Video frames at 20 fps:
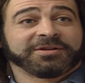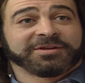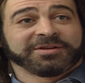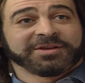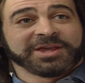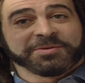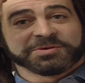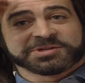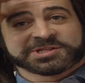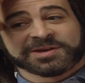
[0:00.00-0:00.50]

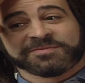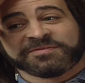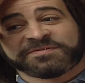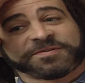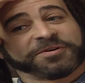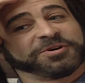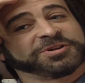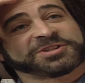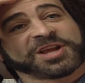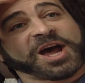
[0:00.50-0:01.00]
It was some
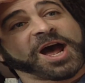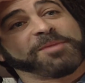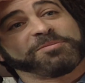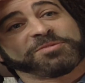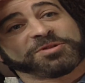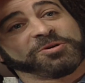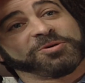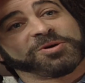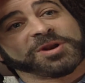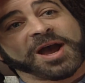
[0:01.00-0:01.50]
first time
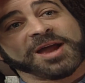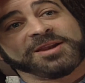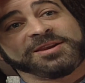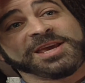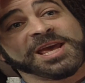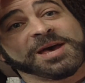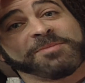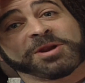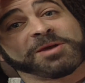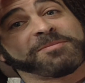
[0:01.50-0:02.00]
through an
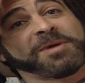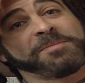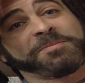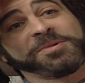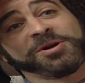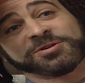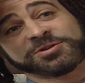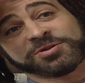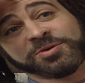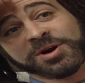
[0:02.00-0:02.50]
idea, but it might
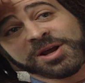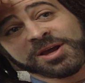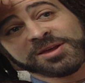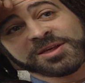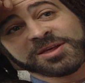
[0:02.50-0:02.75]
be your 20th